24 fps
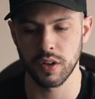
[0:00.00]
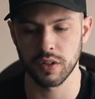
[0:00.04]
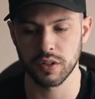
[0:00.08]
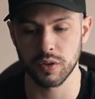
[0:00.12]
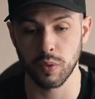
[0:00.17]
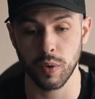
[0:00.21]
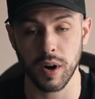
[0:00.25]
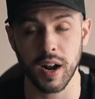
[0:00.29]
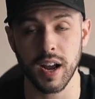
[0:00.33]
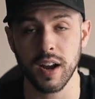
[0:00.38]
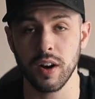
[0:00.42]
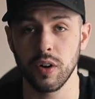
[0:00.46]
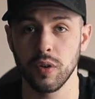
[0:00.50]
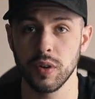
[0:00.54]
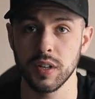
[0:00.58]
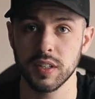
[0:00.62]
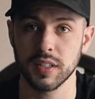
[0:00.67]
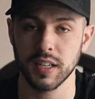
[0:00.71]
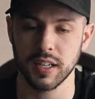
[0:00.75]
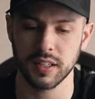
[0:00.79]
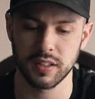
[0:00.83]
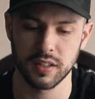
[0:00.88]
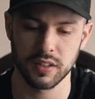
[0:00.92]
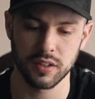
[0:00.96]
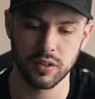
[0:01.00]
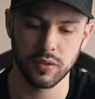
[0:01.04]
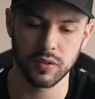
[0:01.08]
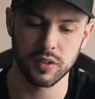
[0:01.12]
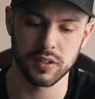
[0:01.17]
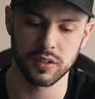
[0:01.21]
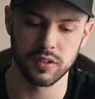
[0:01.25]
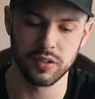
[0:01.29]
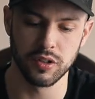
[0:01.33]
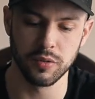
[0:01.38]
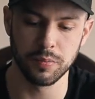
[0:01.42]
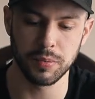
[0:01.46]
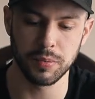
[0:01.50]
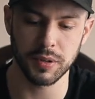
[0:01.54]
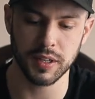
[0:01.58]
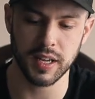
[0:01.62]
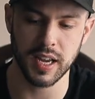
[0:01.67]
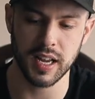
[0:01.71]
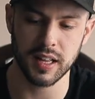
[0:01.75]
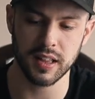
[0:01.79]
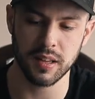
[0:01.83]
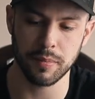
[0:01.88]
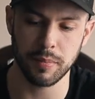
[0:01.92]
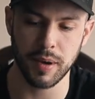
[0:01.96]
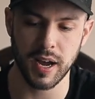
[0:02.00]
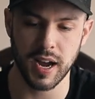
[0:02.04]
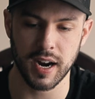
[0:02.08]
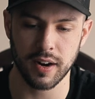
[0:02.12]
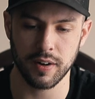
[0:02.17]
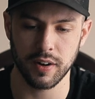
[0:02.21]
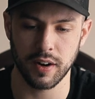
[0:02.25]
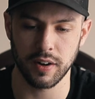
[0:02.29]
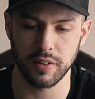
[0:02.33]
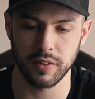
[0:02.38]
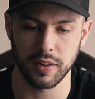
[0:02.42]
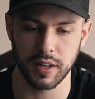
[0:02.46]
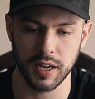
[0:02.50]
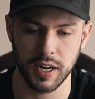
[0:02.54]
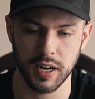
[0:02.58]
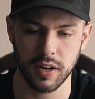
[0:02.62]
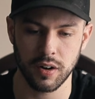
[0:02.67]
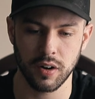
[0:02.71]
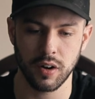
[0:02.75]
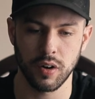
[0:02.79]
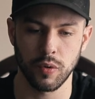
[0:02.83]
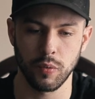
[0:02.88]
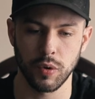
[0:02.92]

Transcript: So what I always like to do is duplicate the background layer.